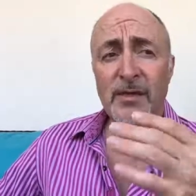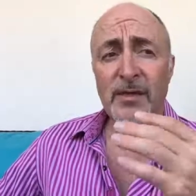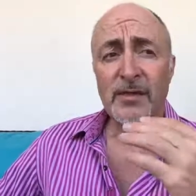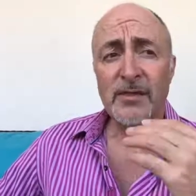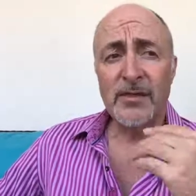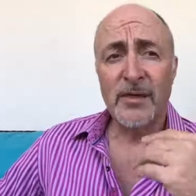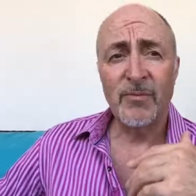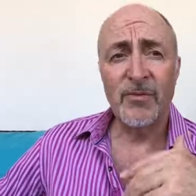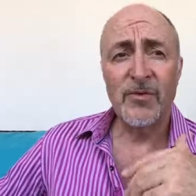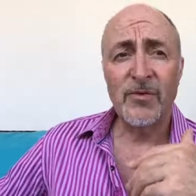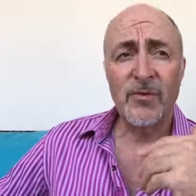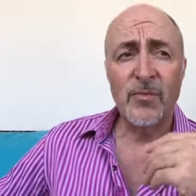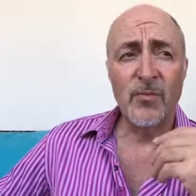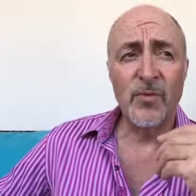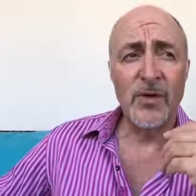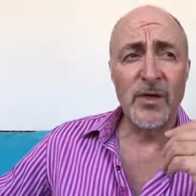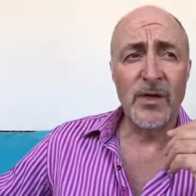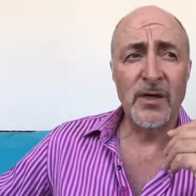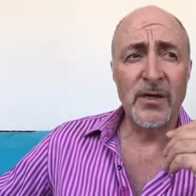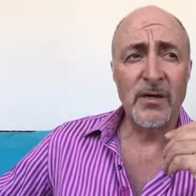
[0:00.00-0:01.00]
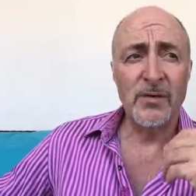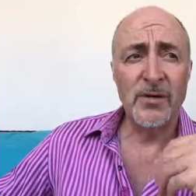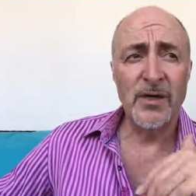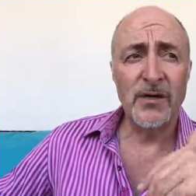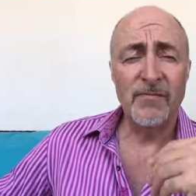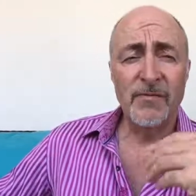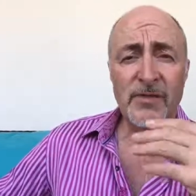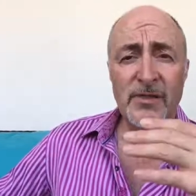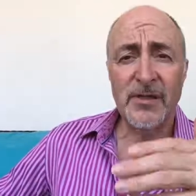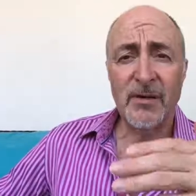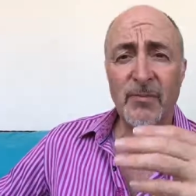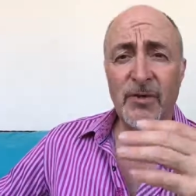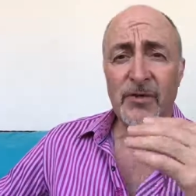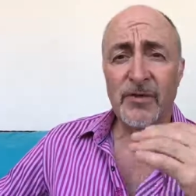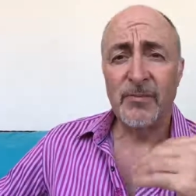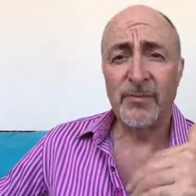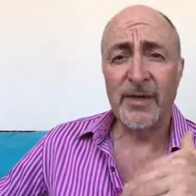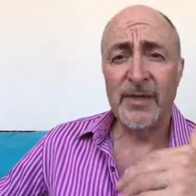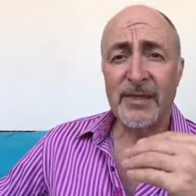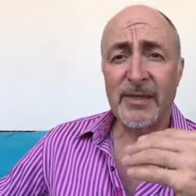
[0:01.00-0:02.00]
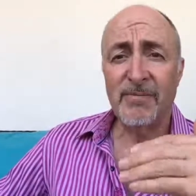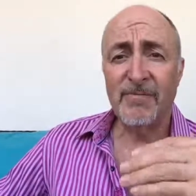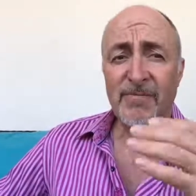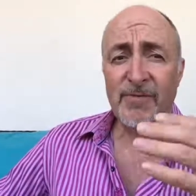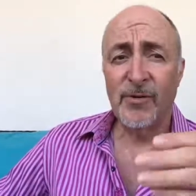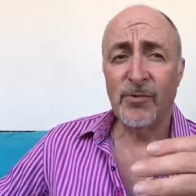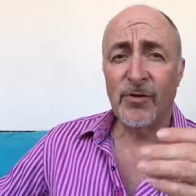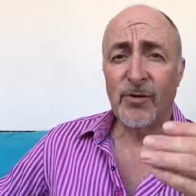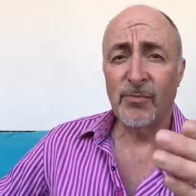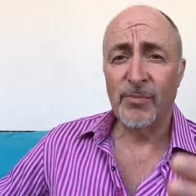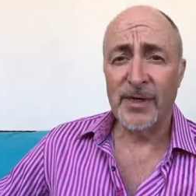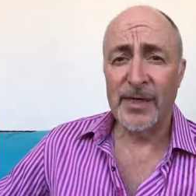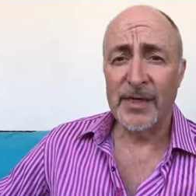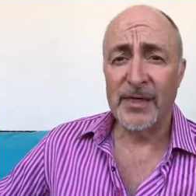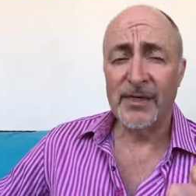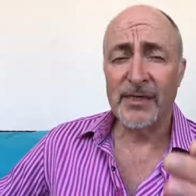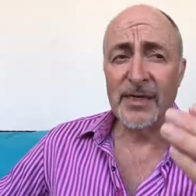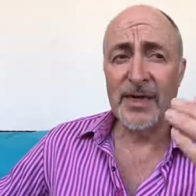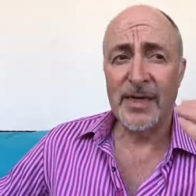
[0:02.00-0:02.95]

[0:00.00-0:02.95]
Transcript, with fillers: that some of them were looking for someone to make them feel complete.